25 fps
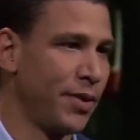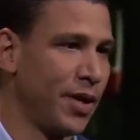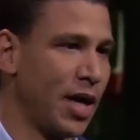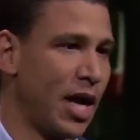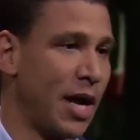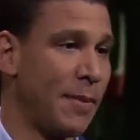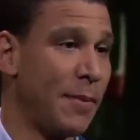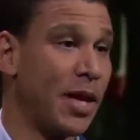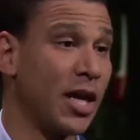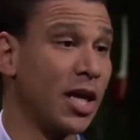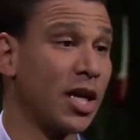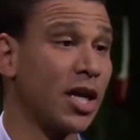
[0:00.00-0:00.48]

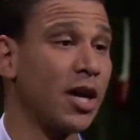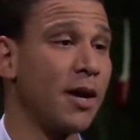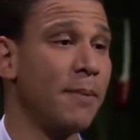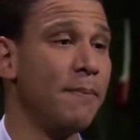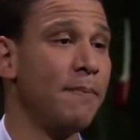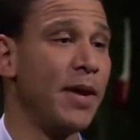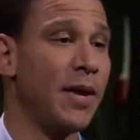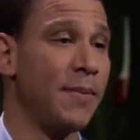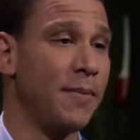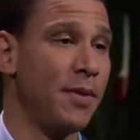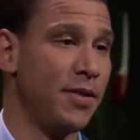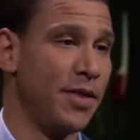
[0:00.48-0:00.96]
And I made a
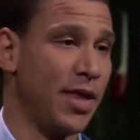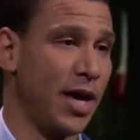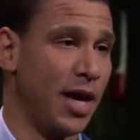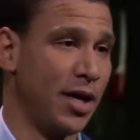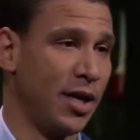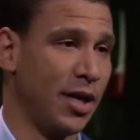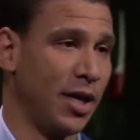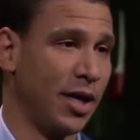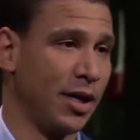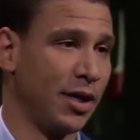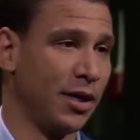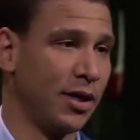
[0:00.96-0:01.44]
commitment
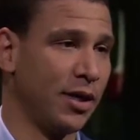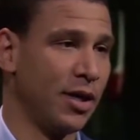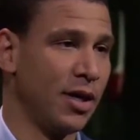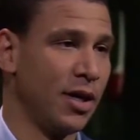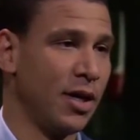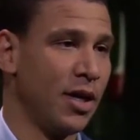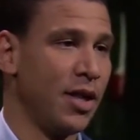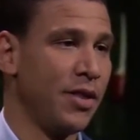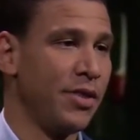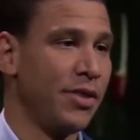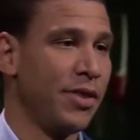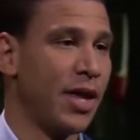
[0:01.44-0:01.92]
that night
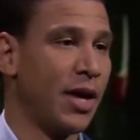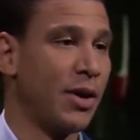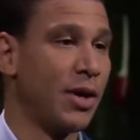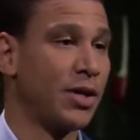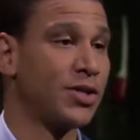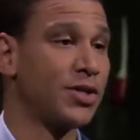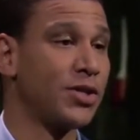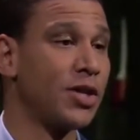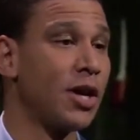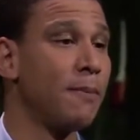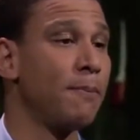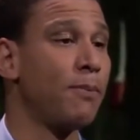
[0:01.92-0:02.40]
that
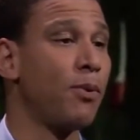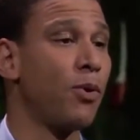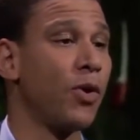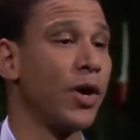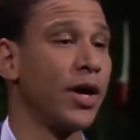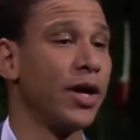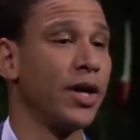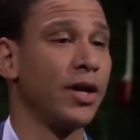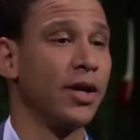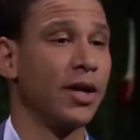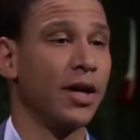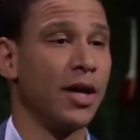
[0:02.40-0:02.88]
at some
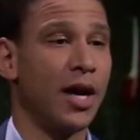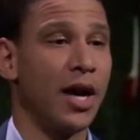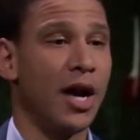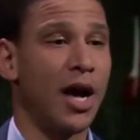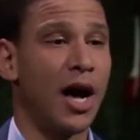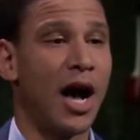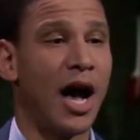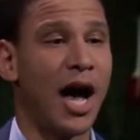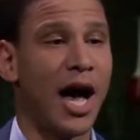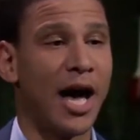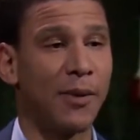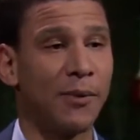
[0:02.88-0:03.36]
point
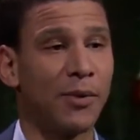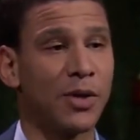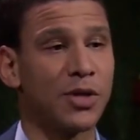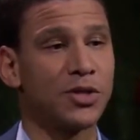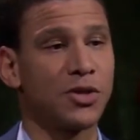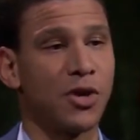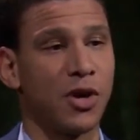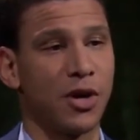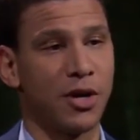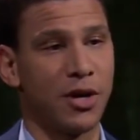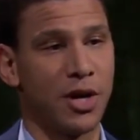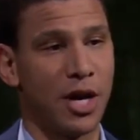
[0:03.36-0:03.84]
I would
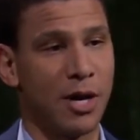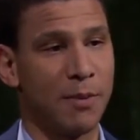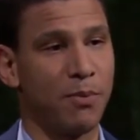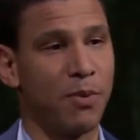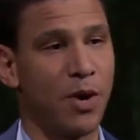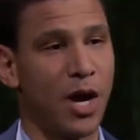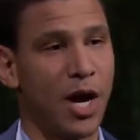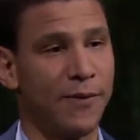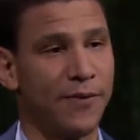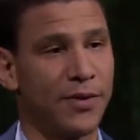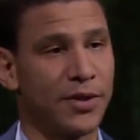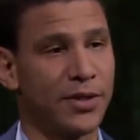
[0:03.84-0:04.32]
start a
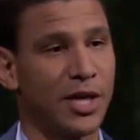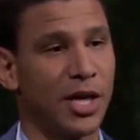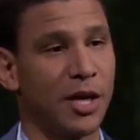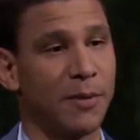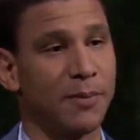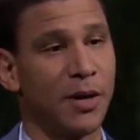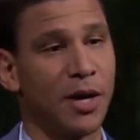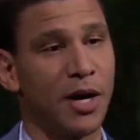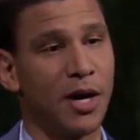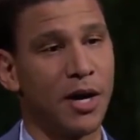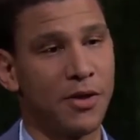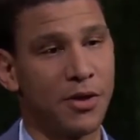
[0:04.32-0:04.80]
nonprofit to
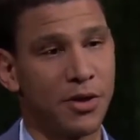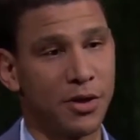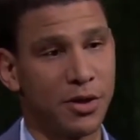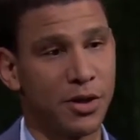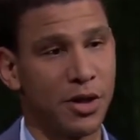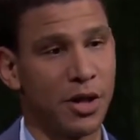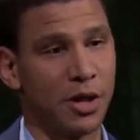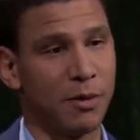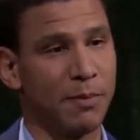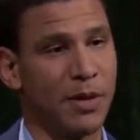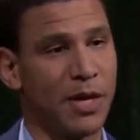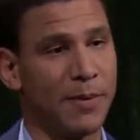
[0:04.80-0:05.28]
help other
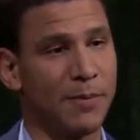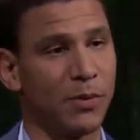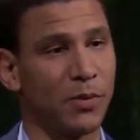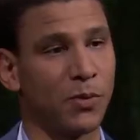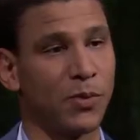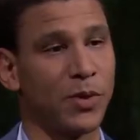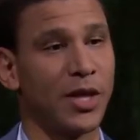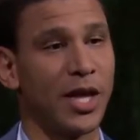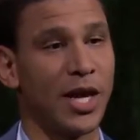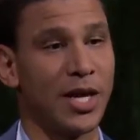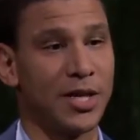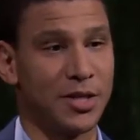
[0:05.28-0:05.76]
young people
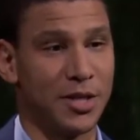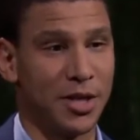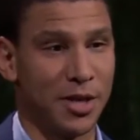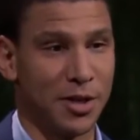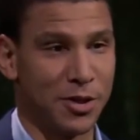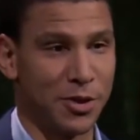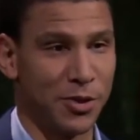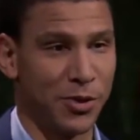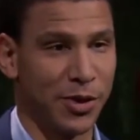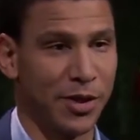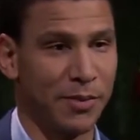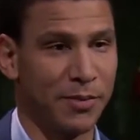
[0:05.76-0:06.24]
realize
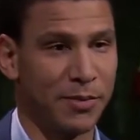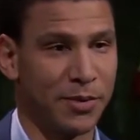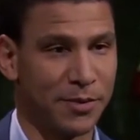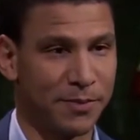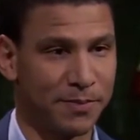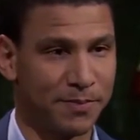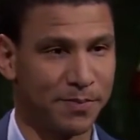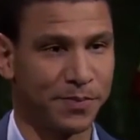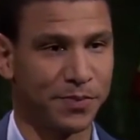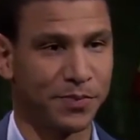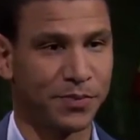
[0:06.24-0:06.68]
their dreams.